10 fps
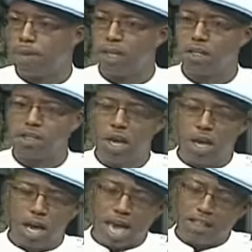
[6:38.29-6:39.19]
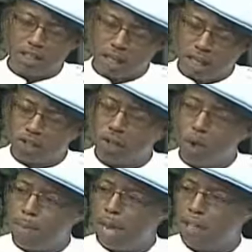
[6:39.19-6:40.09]
Because as the kids are
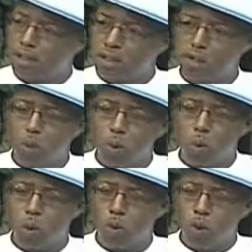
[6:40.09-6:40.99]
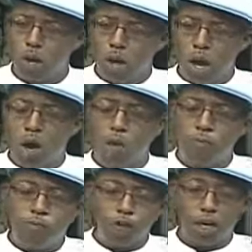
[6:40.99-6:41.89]
going back to school,
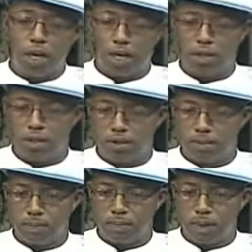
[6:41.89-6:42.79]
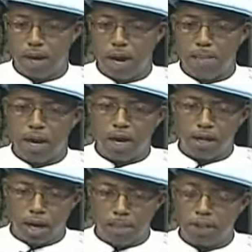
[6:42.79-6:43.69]
hopefully um,
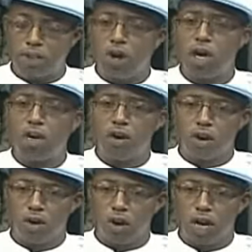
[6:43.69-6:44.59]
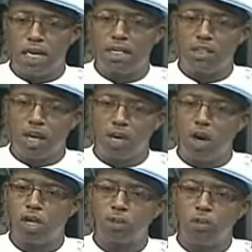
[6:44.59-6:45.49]
a, a, majority or, or at least a
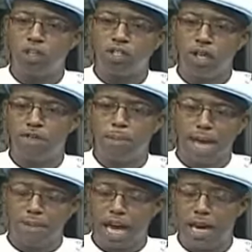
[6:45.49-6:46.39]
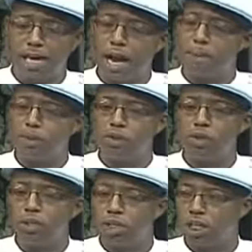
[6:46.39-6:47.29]
large portion of them have had an
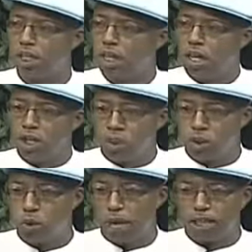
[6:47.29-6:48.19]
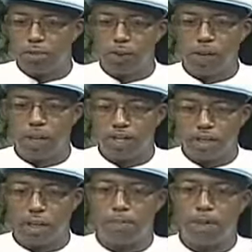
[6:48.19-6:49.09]
opportunity to
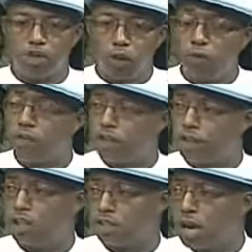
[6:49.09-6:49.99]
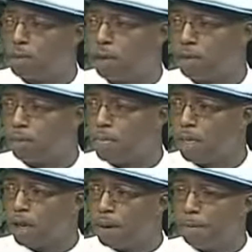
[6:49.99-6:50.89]
experience some growth this summer.
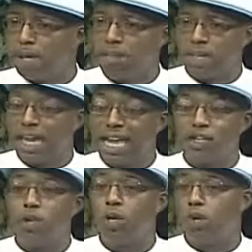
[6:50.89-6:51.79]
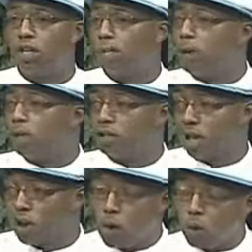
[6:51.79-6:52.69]
Yes. But they can't do it on them,
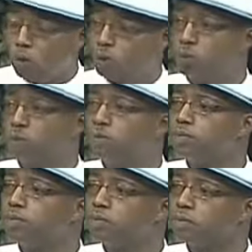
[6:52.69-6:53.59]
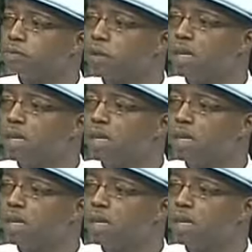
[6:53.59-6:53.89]
their own. No, absolutely.